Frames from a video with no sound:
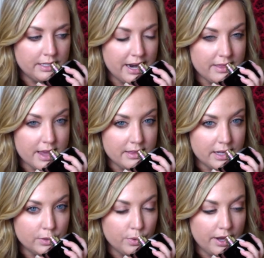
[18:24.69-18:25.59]
And I think
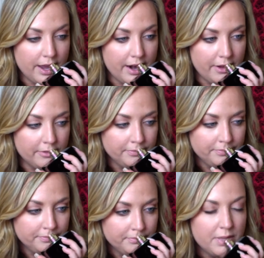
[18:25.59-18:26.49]
that's where I kind of
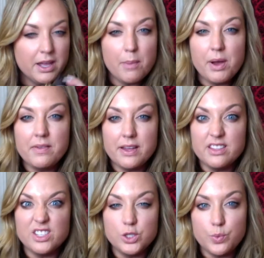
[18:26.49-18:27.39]
pick up on like
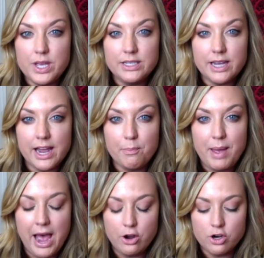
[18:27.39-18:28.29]
the sweet kind of
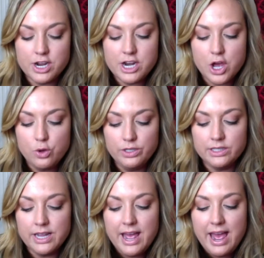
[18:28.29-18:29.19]
powdery notes.